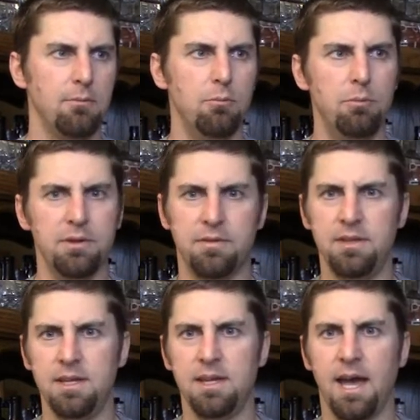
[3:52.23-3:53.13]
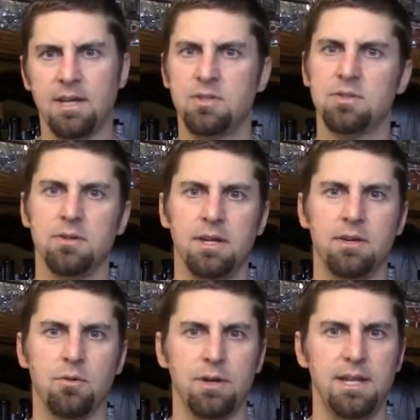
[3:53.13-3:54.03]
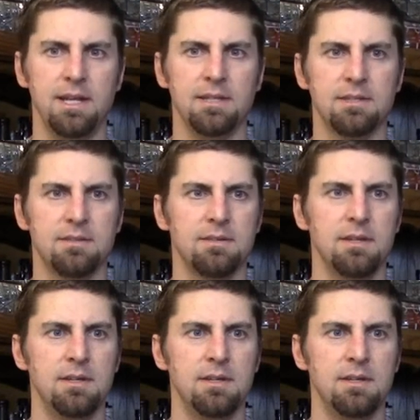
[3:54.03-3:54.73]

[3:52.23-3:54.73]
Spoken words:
with the extra ingredients